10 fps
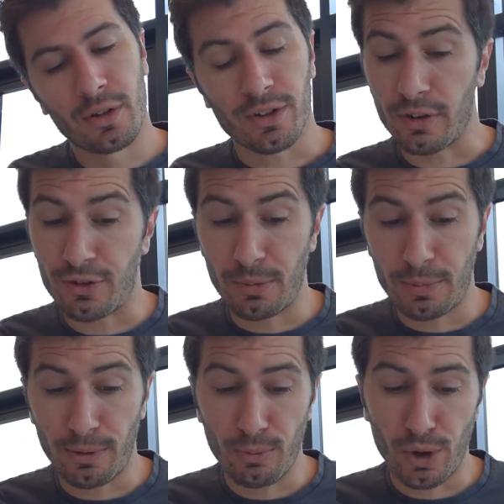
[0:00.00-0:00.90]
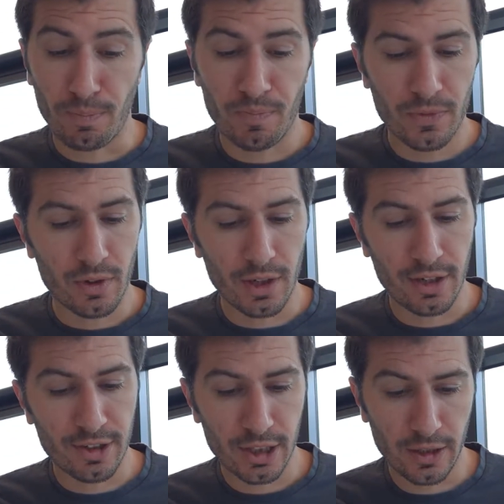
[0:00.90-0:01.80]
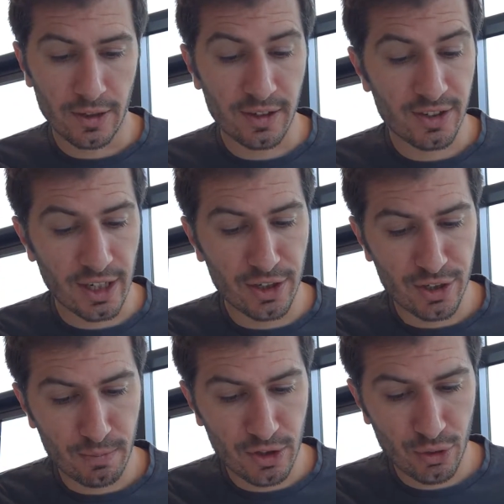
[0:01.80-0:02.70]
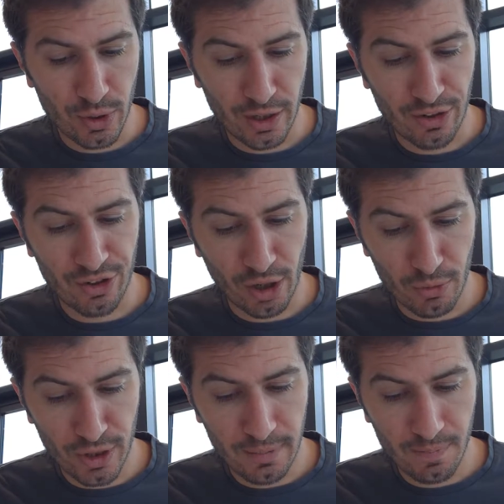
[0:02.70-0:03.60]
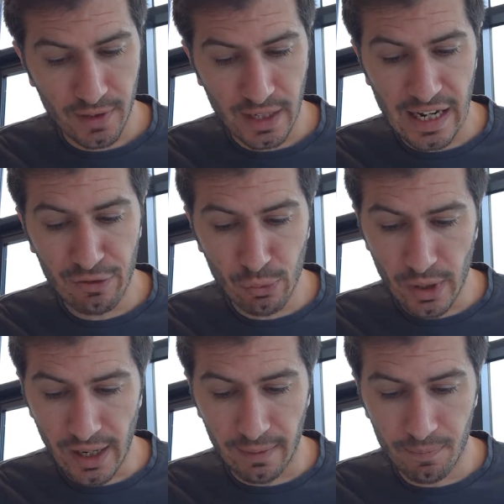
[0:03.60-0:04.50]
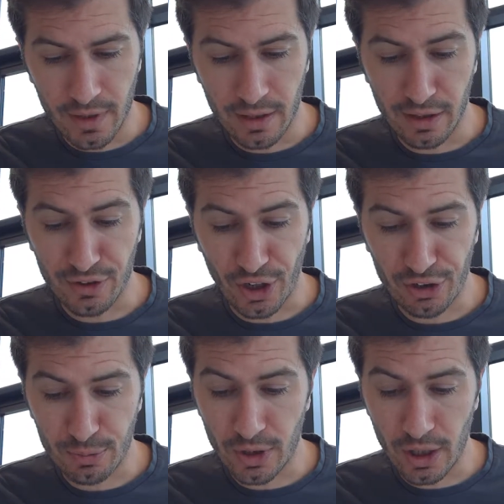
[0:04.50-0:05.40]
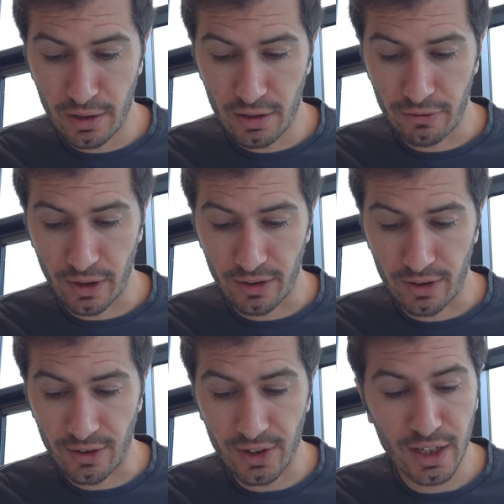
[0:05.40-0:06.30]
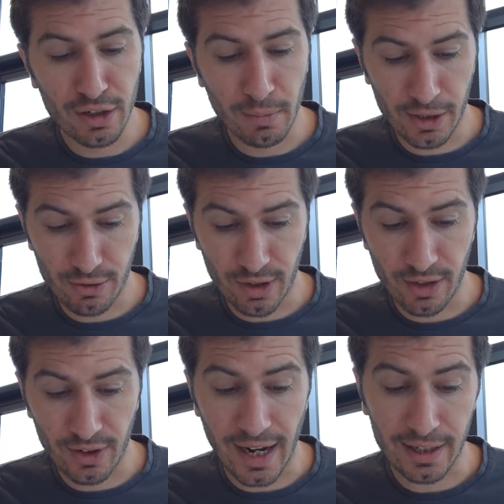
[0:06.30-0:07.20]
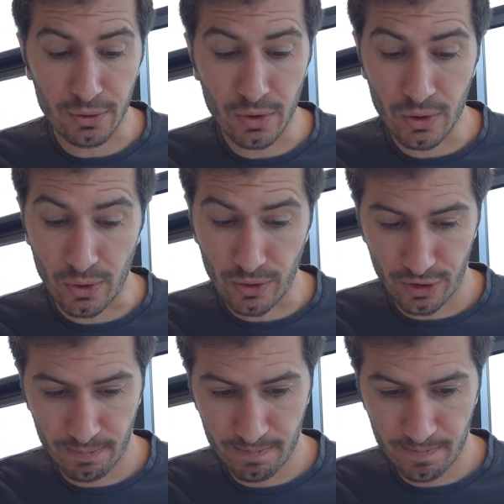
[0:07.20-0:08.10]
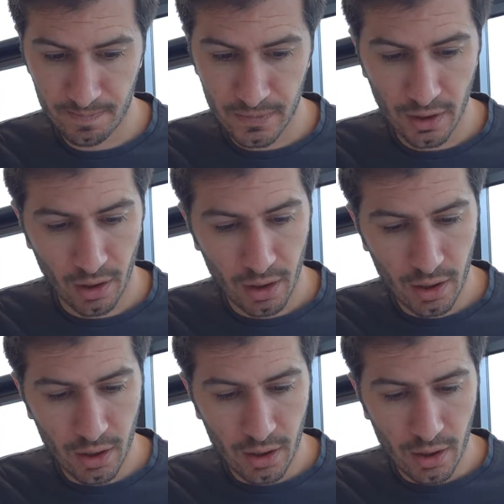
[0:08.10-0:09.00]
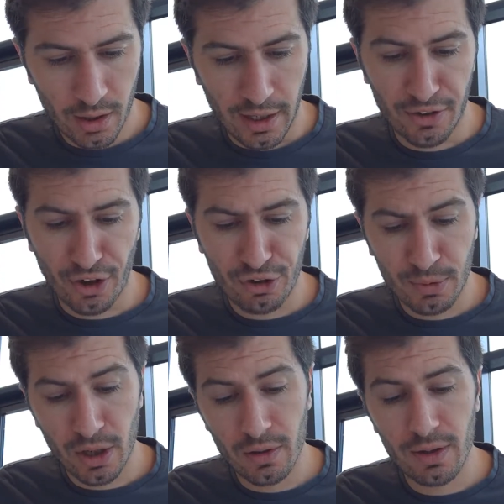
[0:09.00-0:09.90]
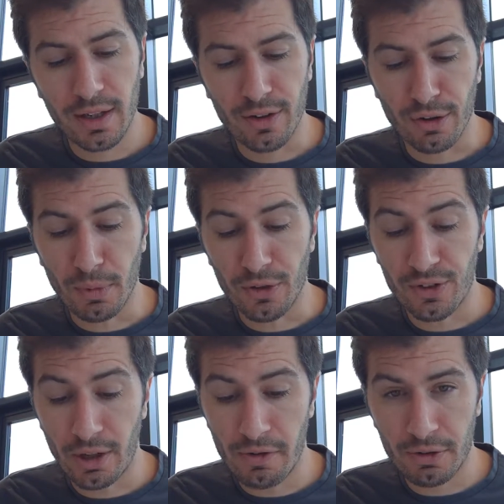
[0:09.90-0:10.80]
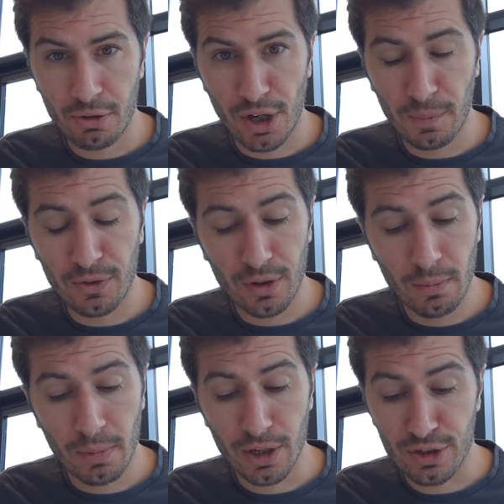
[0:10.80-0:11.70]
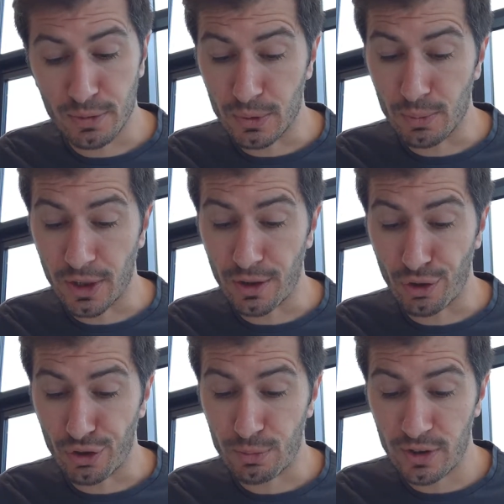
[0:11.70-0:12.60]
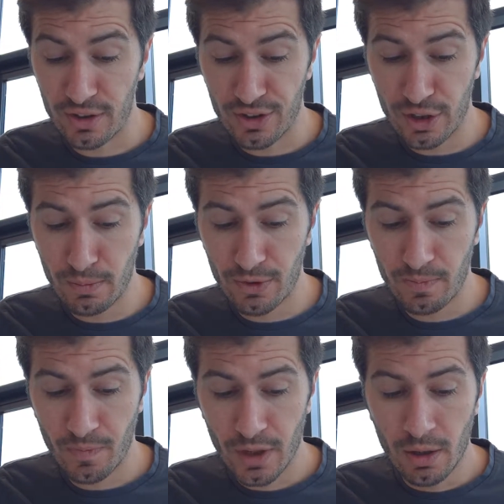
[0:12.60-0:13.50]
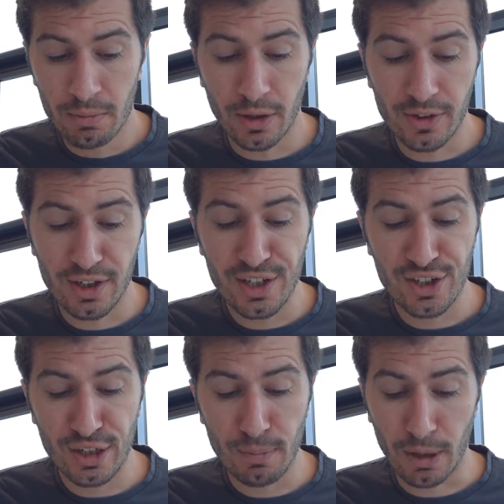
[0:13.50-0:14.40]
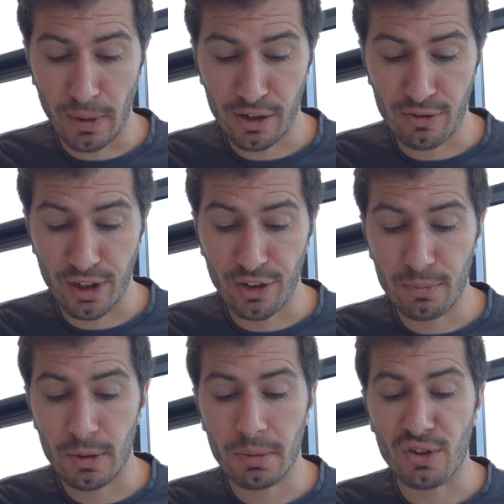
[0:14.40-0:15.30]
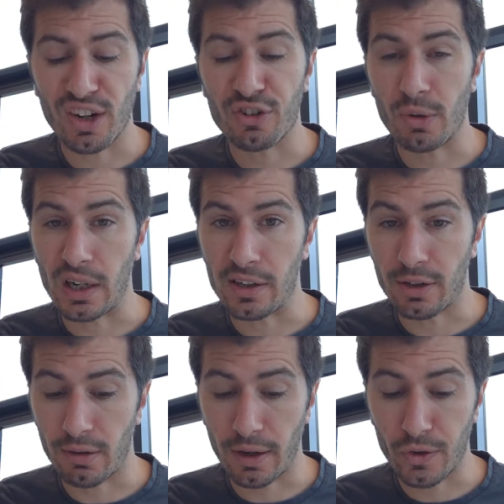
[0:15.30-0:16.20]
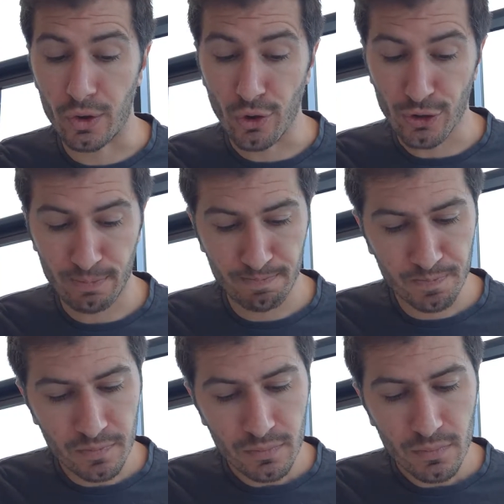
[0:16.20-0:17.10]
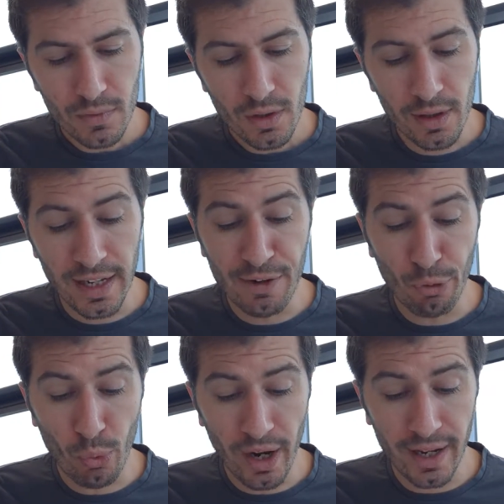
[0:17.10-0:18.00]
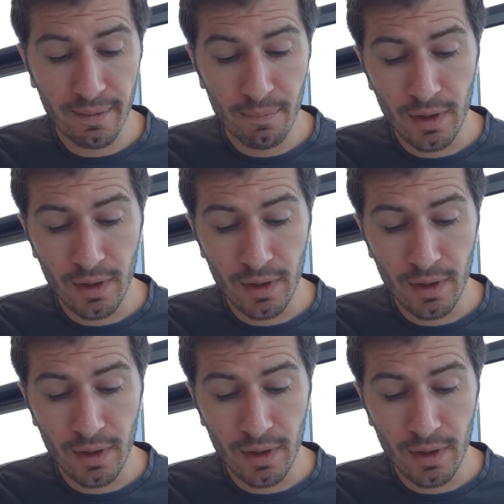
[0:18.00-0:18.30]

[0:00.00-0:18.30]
So 2.1, you need to know the distinction between summary, either way, and indictable only offences in the magistrate's adult court. Indictable only are the most serious crimes, punishable by the longest prison terms, processed initially by magistrates but progress quickly to Crown Court. Either way